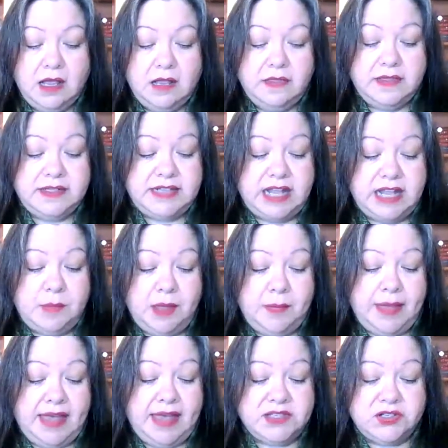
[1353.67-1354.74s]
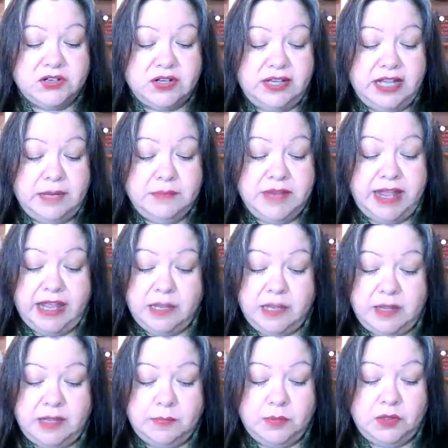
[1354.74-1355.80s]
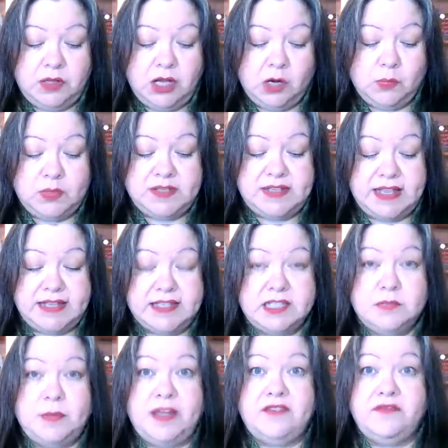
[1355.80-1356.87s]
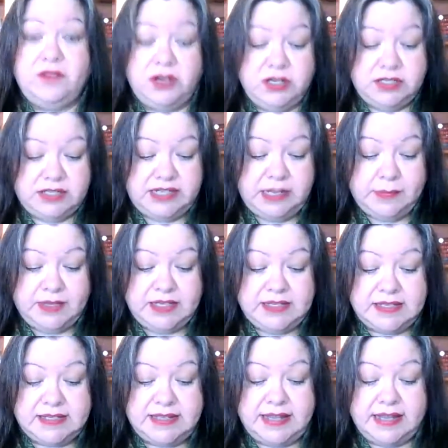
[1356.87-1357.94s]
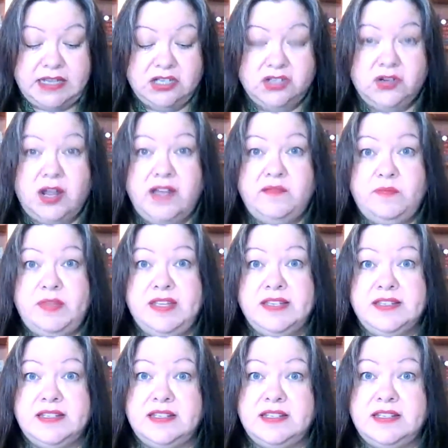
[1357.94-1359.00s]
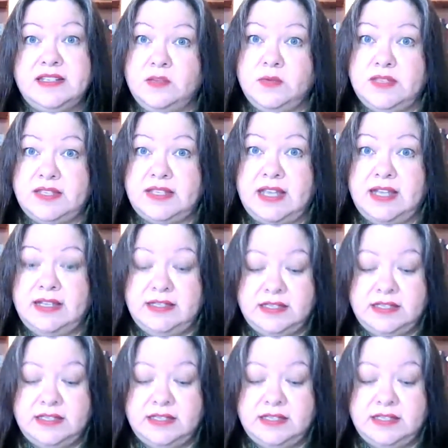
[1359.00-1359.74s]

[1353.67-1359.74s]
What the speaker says: The day my pastor claimed gay people are possessed by fart demons that can drive pigs to suicide.